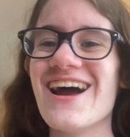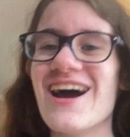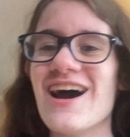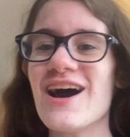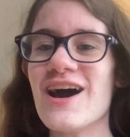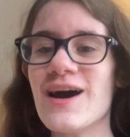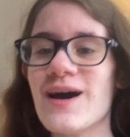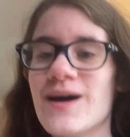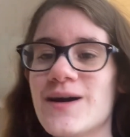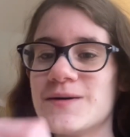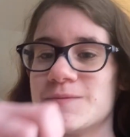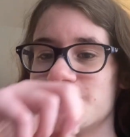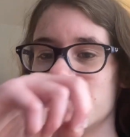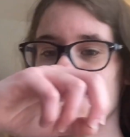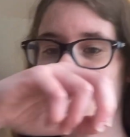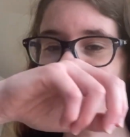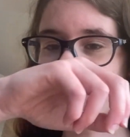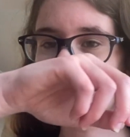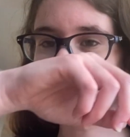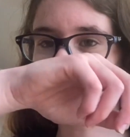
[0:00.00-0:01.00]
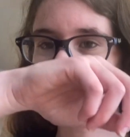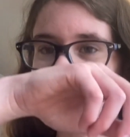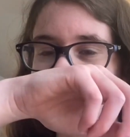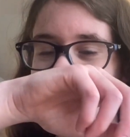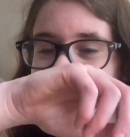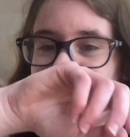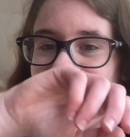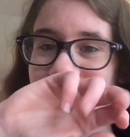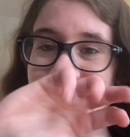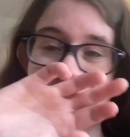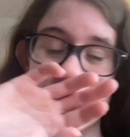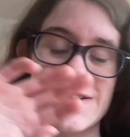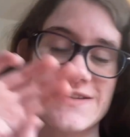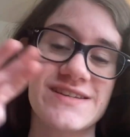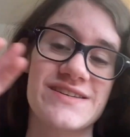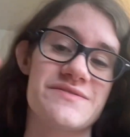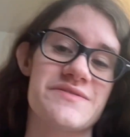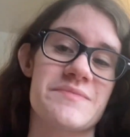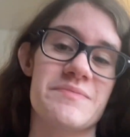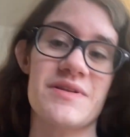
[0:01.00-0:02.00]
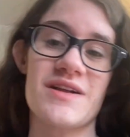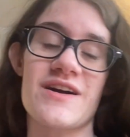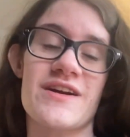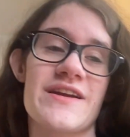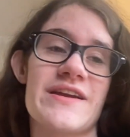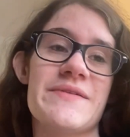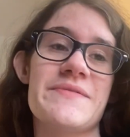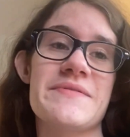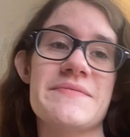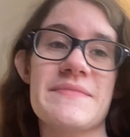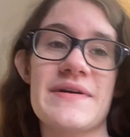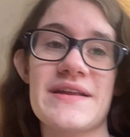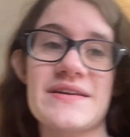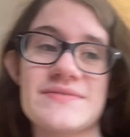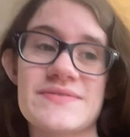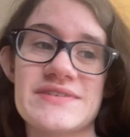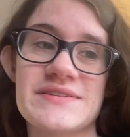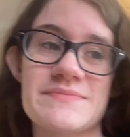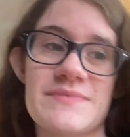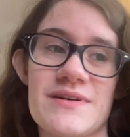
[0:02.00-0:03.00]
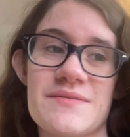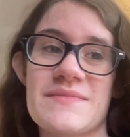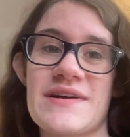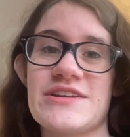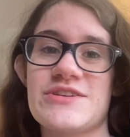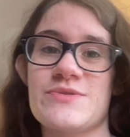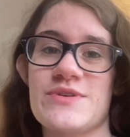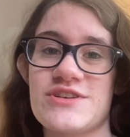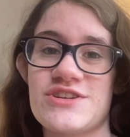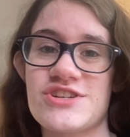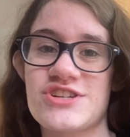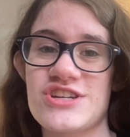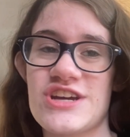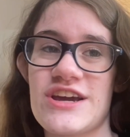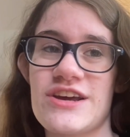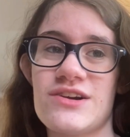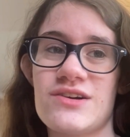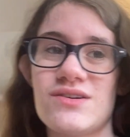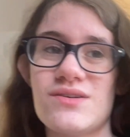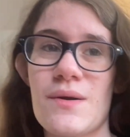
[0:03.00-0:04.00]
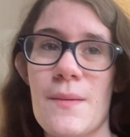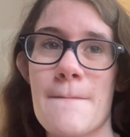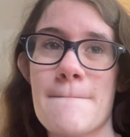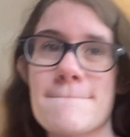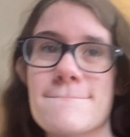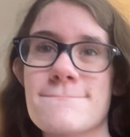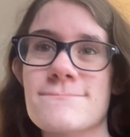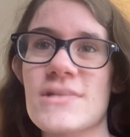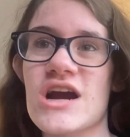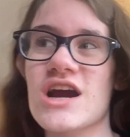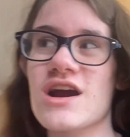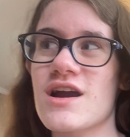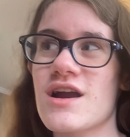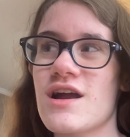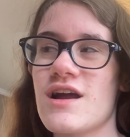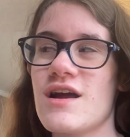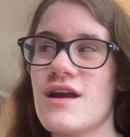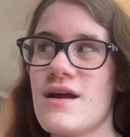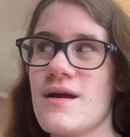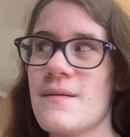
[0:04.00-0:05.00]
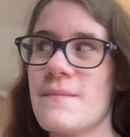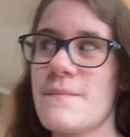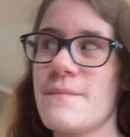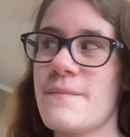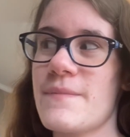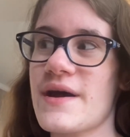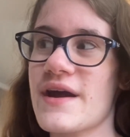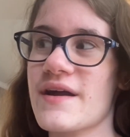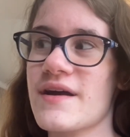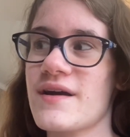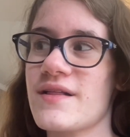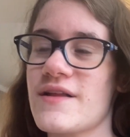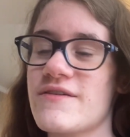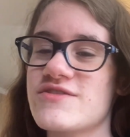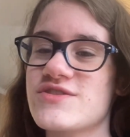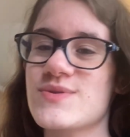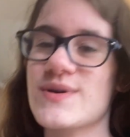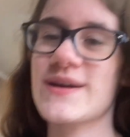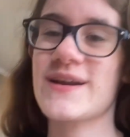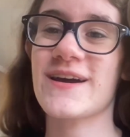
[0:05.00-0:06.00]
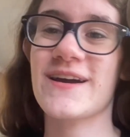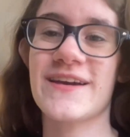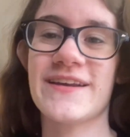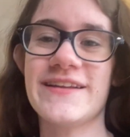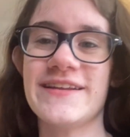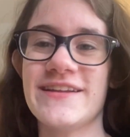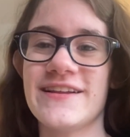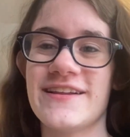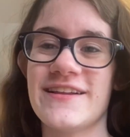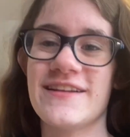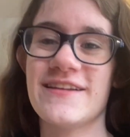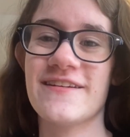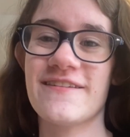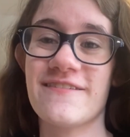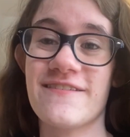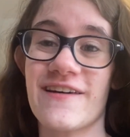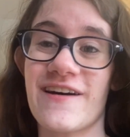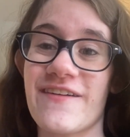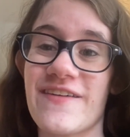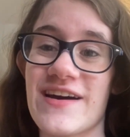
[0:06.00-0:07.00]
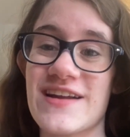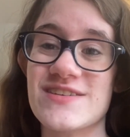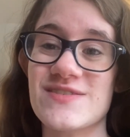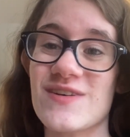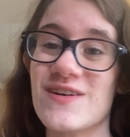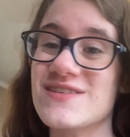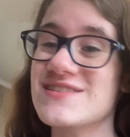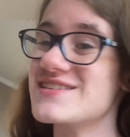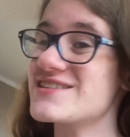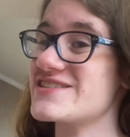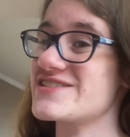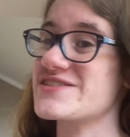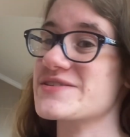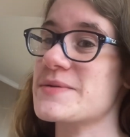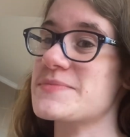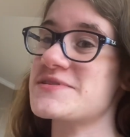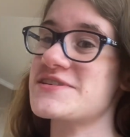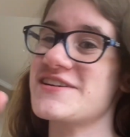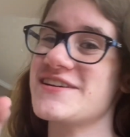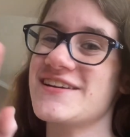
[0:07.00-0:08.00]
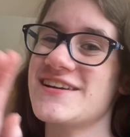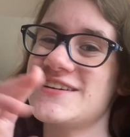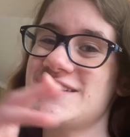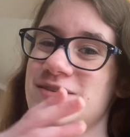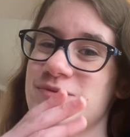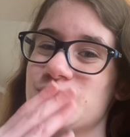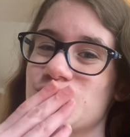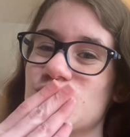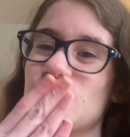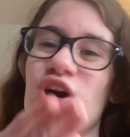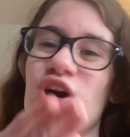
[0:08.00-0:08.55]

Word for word: um, also, since we're plugging, might as well just plug my Twitch channel, Becca1129. Follow that as well. It's in the description. Mwah.